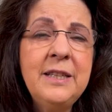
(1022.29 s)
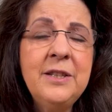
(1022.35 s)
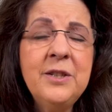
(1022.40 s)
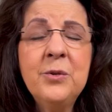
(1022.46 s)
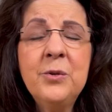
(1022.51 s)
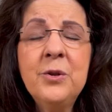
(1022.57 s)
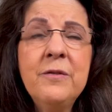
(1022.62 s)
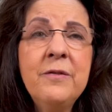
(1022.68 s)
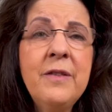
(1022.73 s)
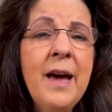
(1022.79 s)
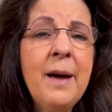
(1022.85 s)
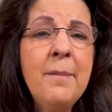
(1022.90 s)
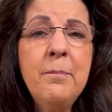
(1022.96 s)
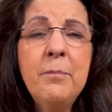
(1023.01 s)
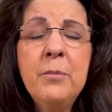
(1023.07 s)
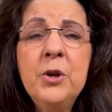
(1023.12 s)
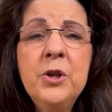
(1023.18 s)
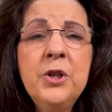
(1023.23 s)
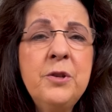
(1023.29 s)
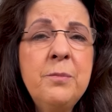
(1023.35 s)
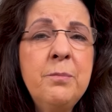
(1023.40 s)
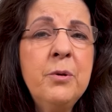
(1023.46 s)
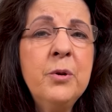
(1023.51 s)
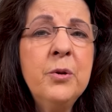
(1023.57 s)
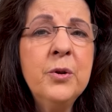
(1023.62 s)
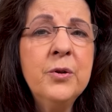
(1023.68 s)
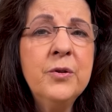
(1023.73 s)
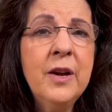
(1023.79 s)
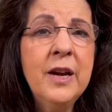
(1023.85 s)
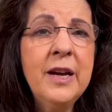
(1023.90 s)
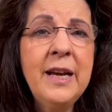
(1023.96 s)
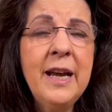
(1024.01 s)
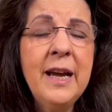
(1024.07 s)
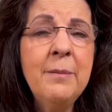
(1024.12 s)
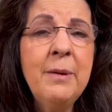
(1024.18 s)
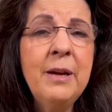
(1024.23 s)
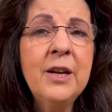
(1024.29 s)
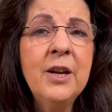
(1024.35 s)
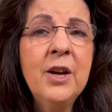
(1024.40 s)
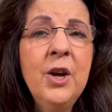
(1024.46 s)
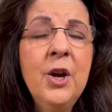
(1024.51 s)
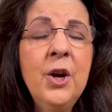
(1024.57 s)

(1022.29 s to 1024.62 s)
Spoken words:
sort of that push-pull dynamic